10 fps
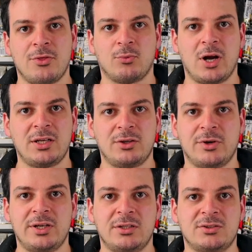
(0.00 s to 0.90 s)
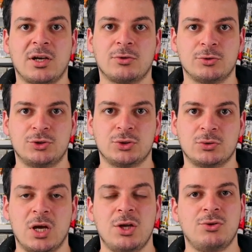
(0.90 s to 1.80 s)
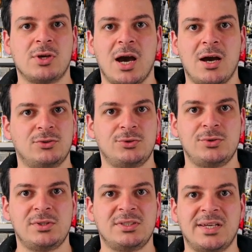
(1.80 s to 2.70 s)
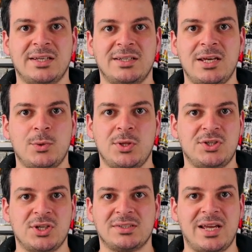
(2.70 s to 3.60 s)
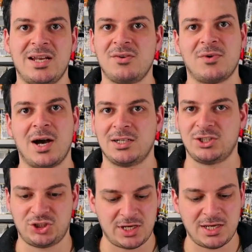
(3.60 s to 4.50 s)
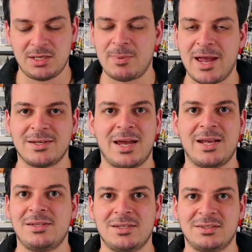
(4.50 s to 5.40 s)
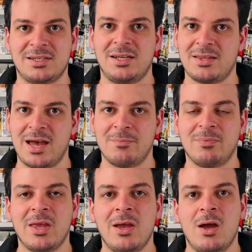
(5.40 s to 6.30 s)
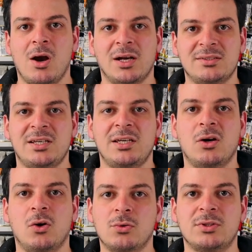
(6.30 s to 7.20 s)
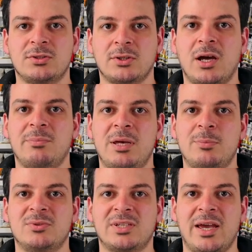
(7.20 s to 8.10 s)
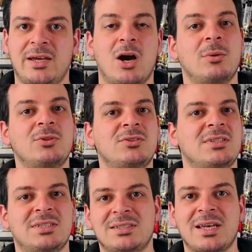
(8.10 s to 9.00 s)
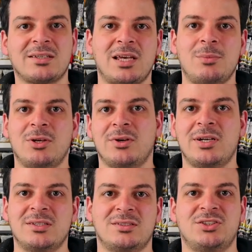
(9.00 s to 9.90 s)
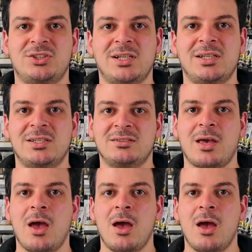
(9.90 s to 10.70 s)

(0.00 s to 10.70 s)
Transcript: the right ingredients are crucial. You can't do this technique with just any varnish, any paint, any this, any that. I see all the time people saying, I'm using the exact same ingredients as Shelee is,